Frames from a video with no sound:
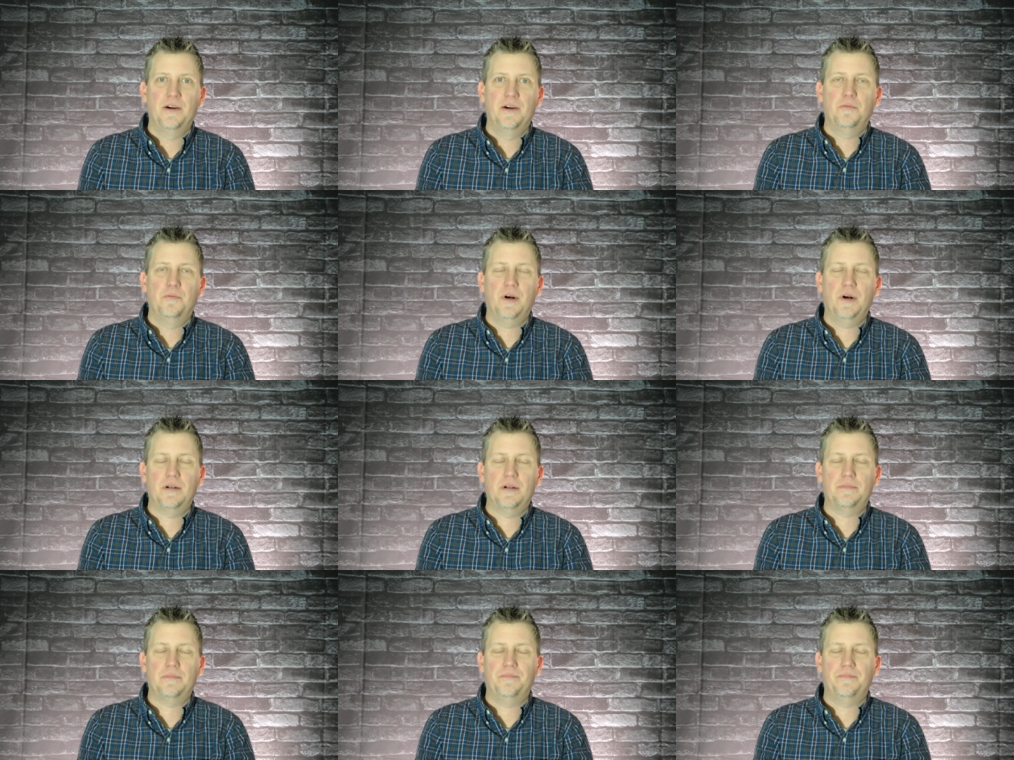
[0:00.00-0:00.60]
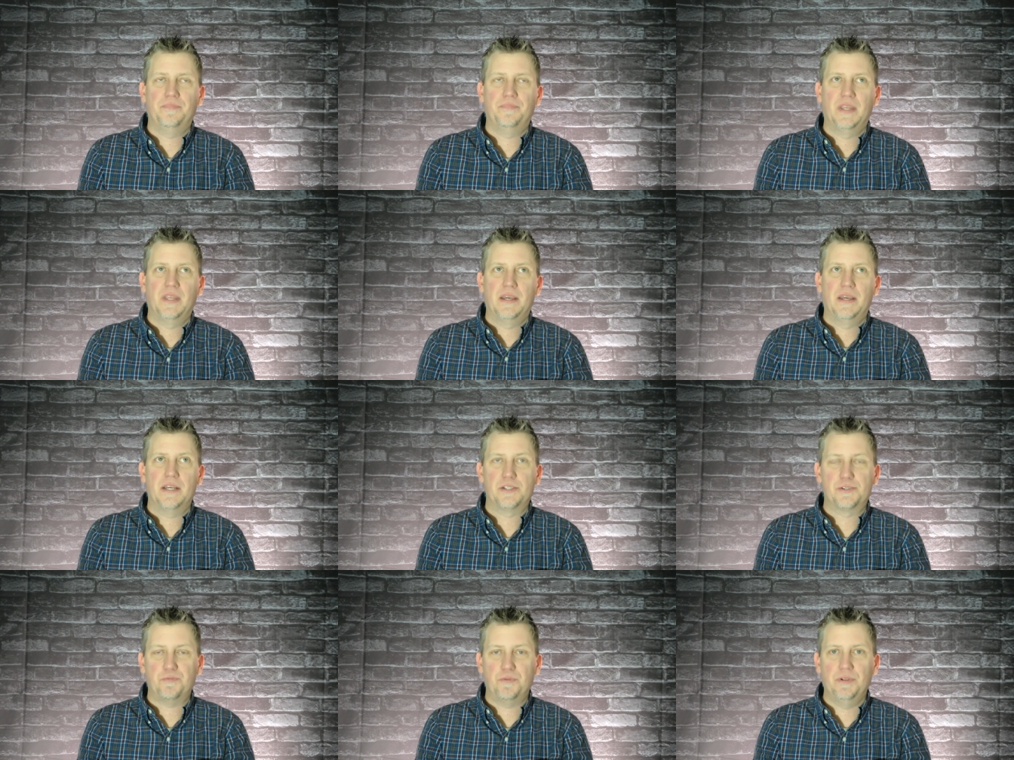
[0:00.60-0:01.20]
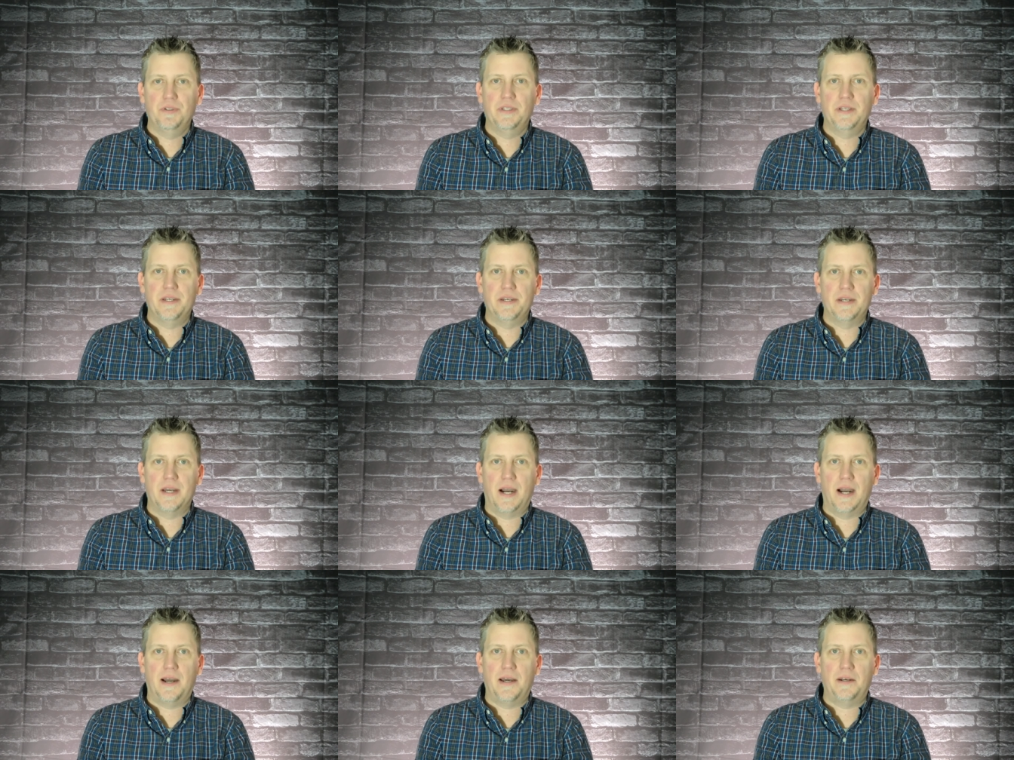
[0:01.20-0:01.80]
Well, it's really
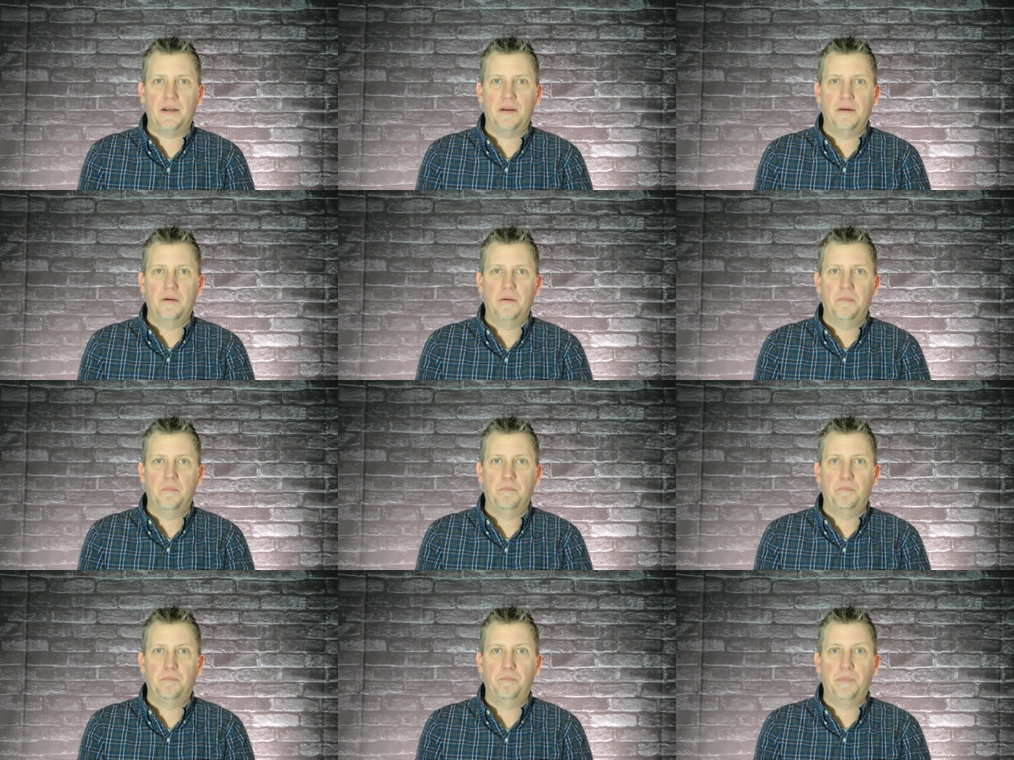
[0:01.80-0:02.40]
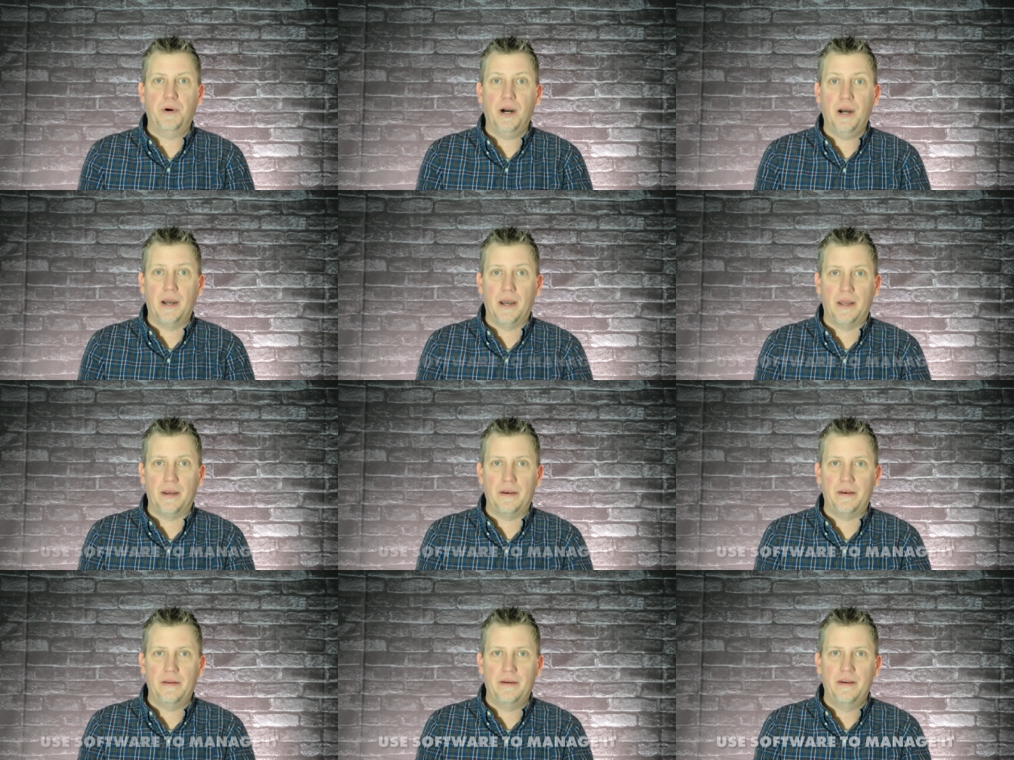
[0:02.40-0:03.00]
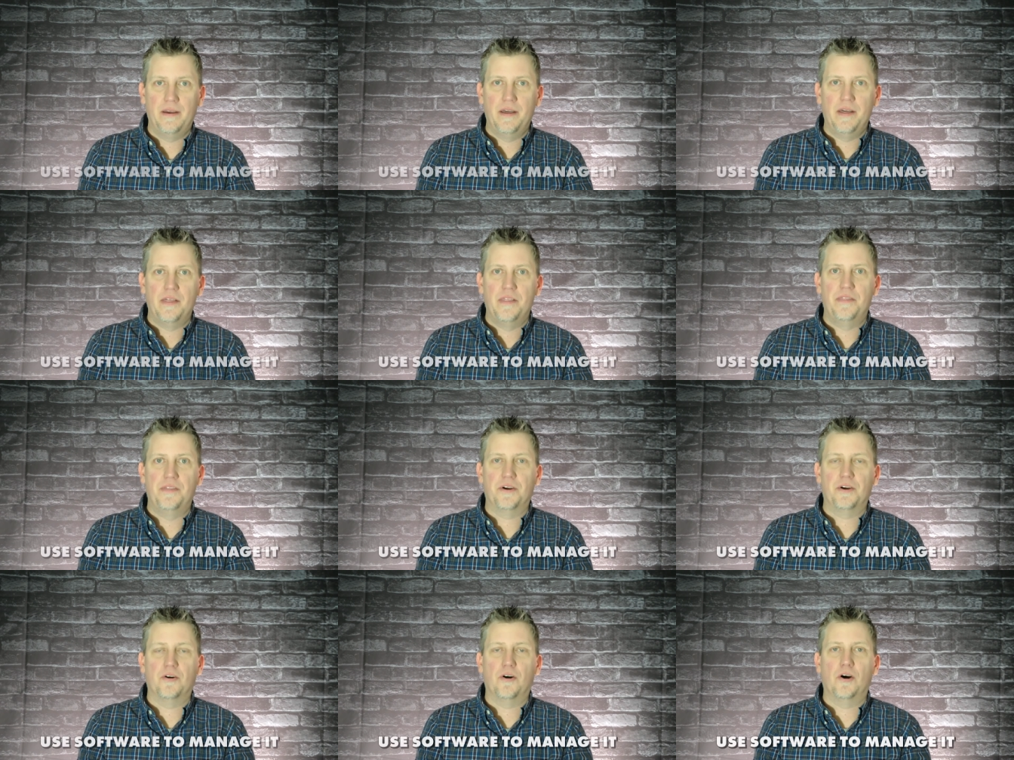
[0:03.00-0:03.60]
not, but
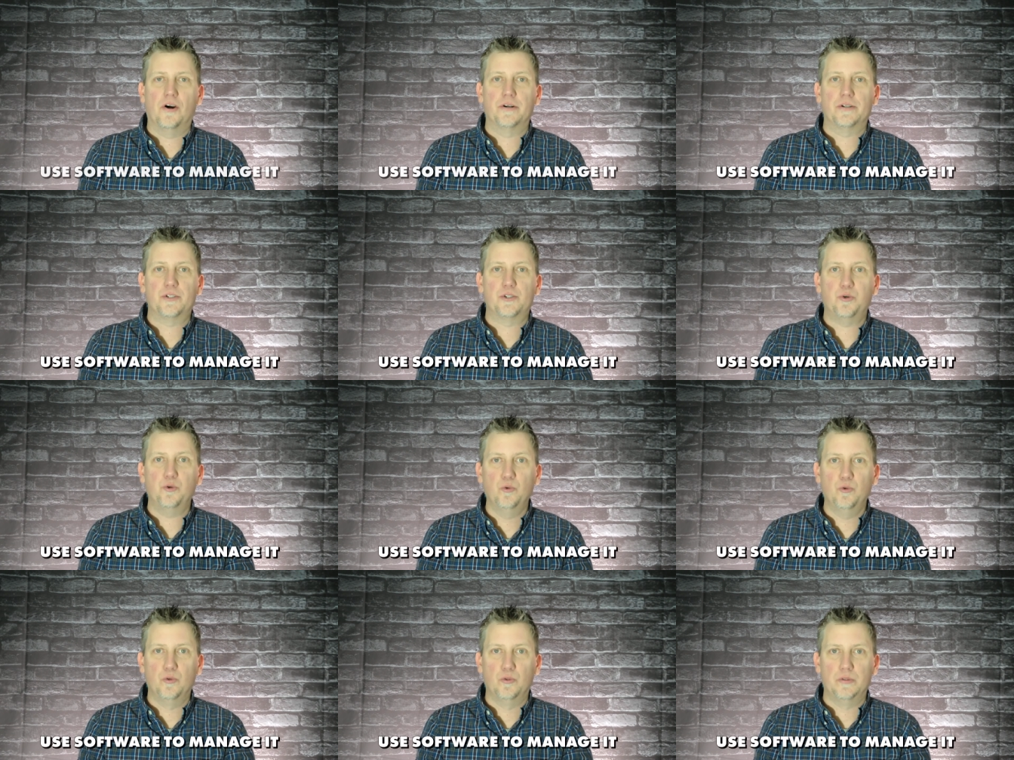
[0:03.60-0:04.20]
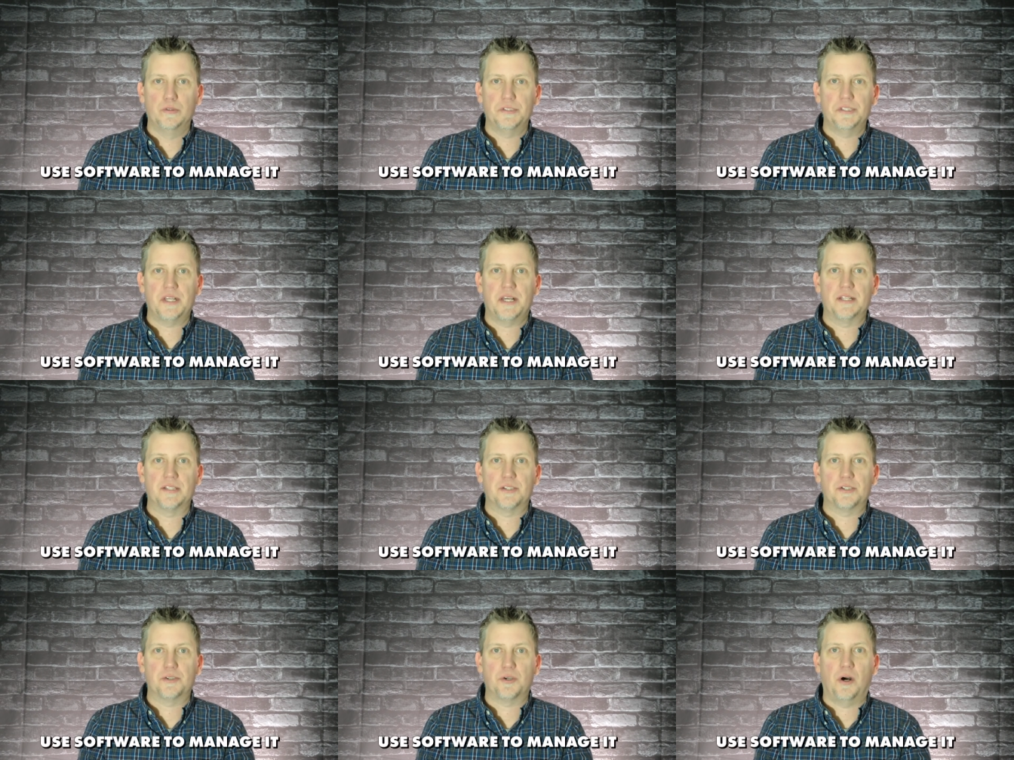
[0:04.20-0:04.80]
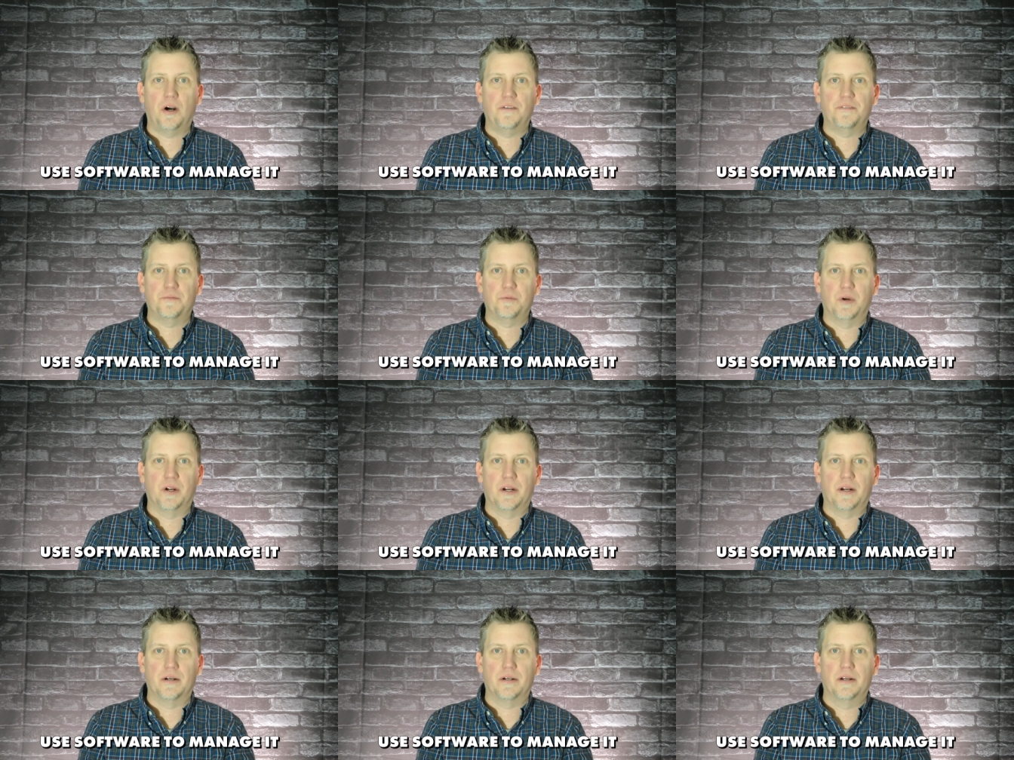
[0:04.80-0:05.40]
there are tools and
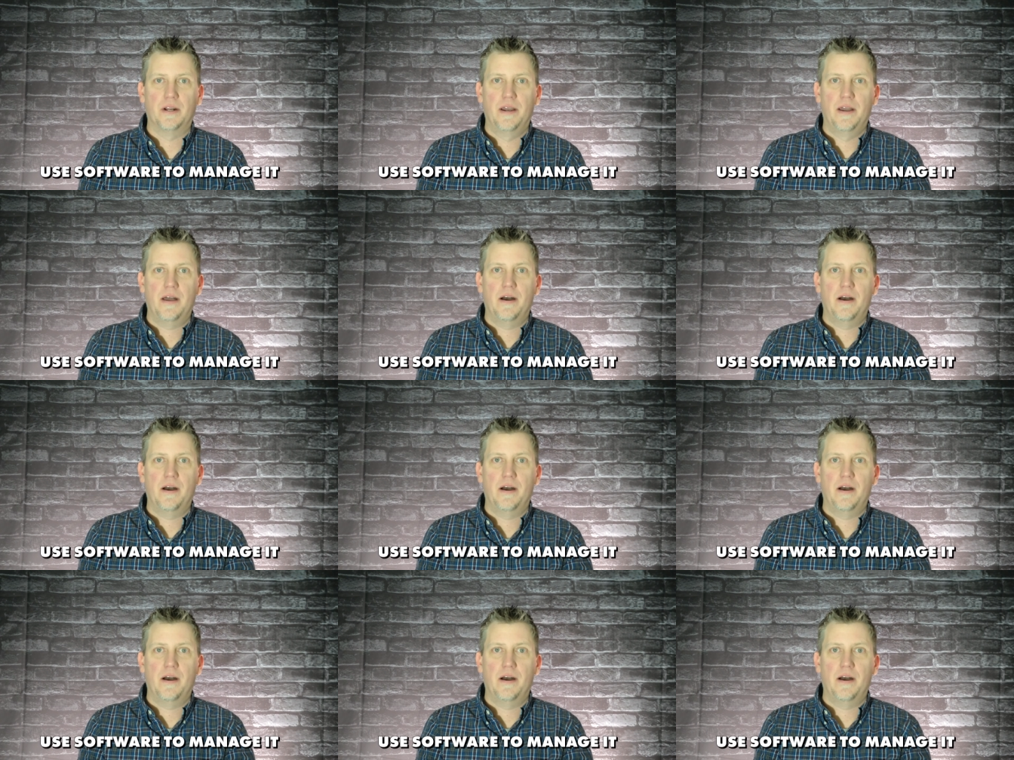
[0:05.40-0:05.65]
software